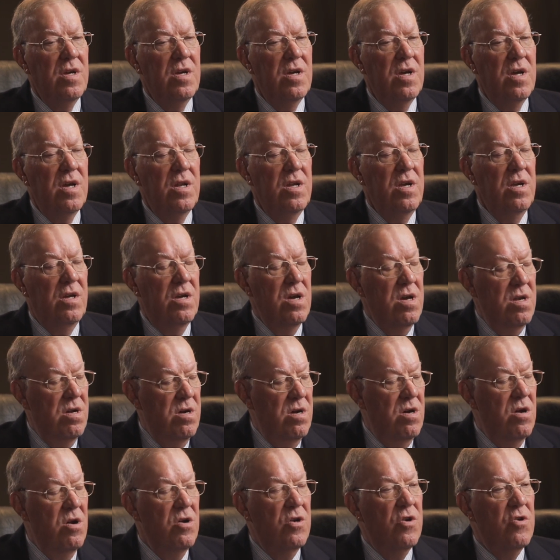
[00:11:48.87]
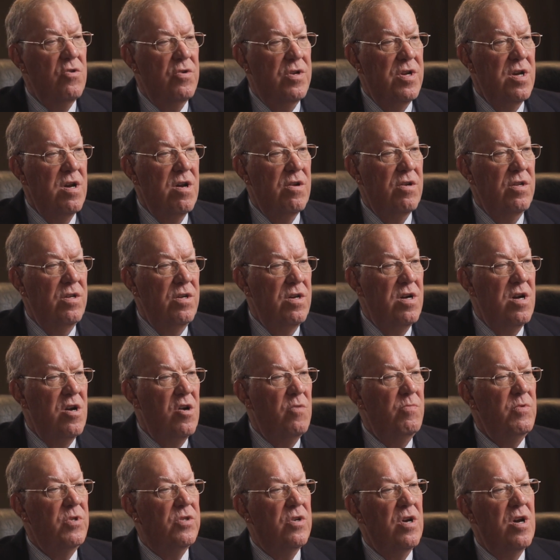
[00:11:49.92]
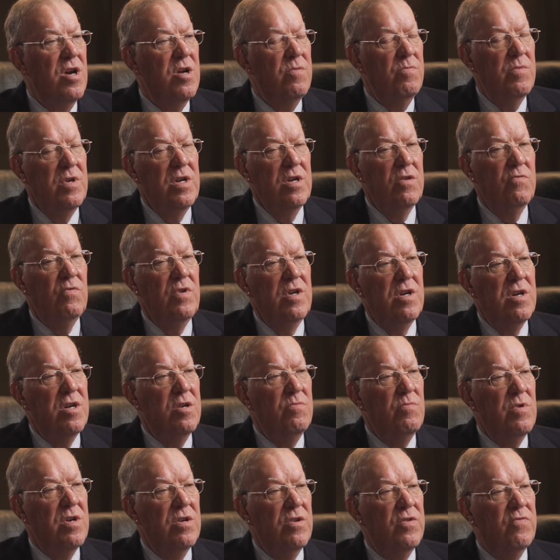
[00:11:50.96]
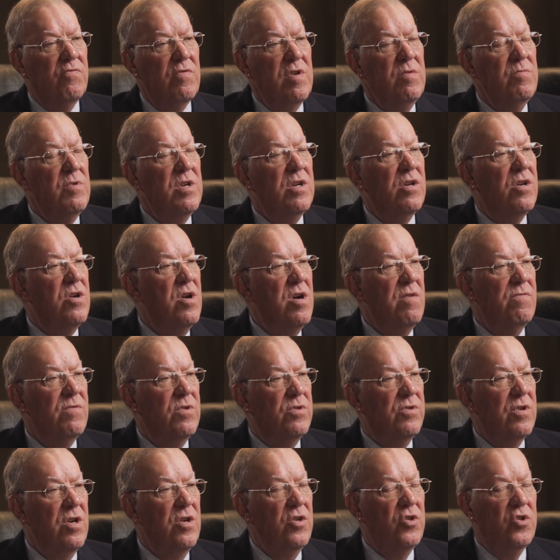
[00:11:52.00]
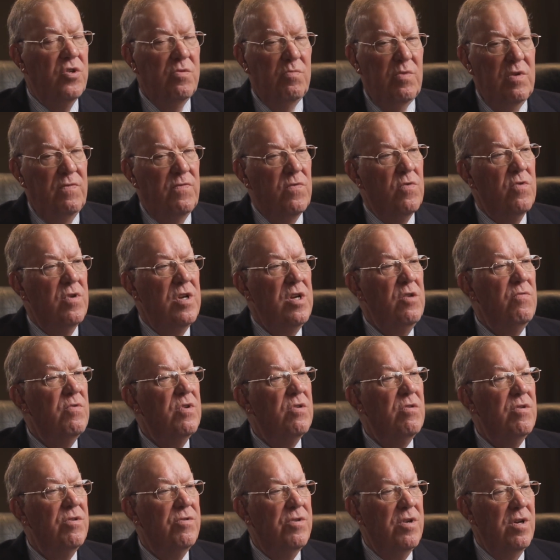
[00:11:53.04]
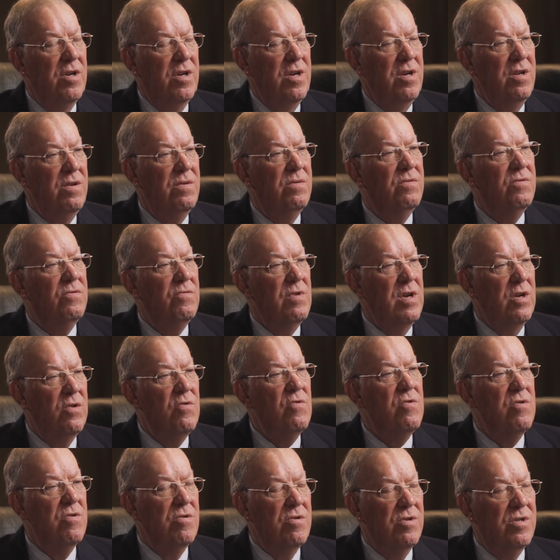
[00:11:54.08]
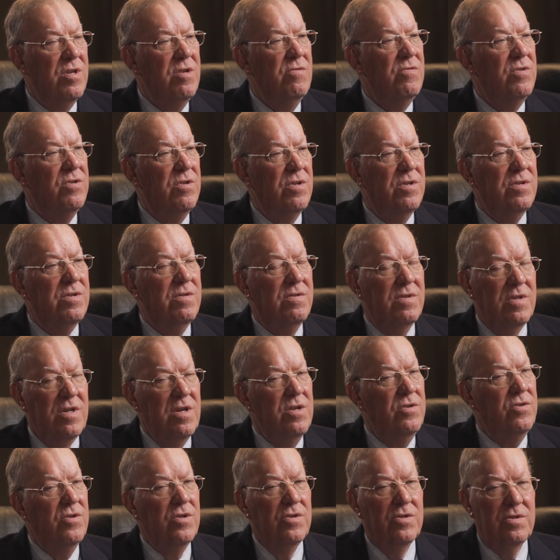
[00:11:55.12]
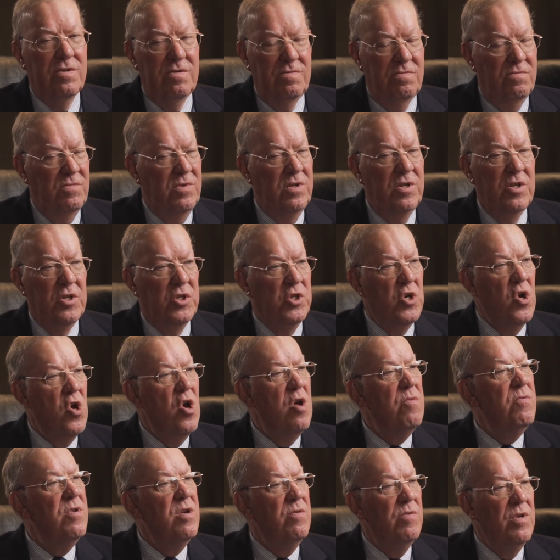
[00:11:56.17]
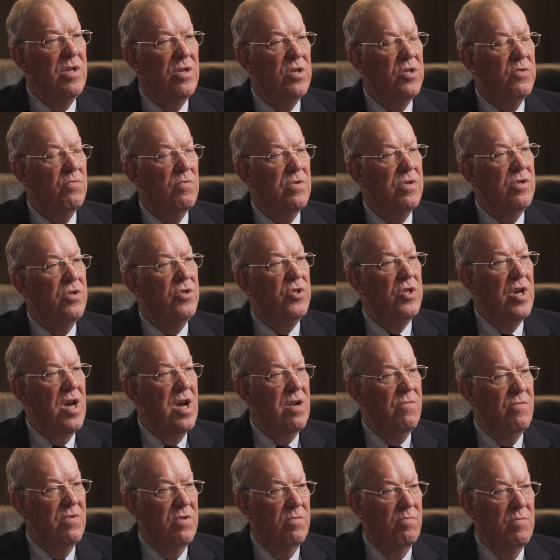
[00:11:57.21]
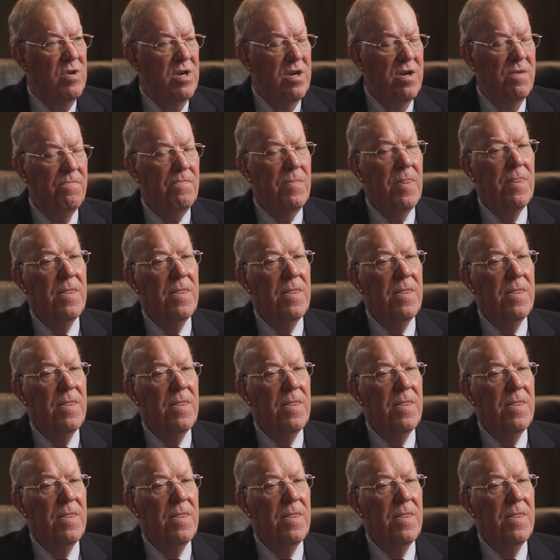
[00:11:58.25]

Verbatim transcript: And he kind of hunkered down in the aisle beside me, and we had about a three-minute conversation before he went on taking drink orders. He was just, it just disarmed him. He just wanted to chat with me.